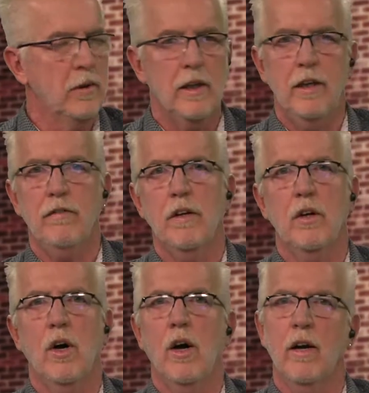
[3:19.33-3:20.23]
belief
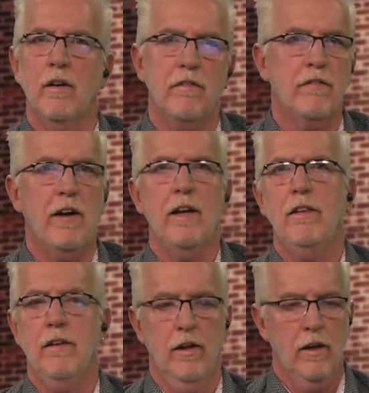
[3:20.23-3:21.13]
in God,
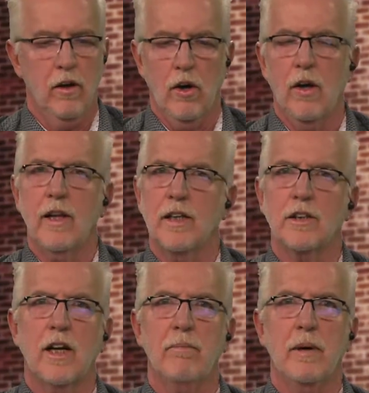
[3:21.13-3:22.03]
faith, all that
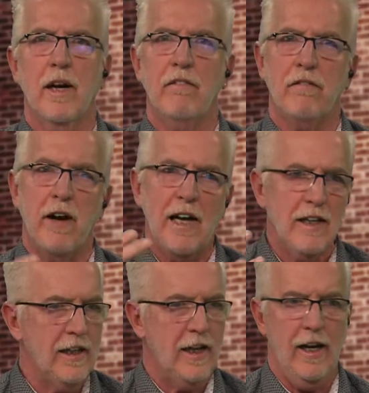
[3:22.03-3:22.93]
stuff. But it
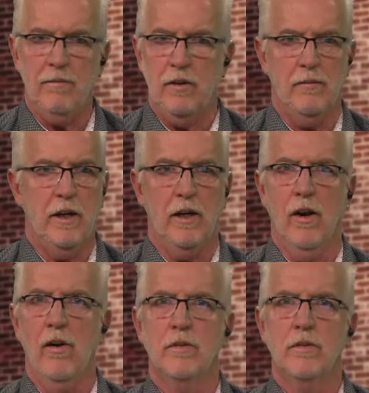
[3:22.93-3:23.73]
finally came to me.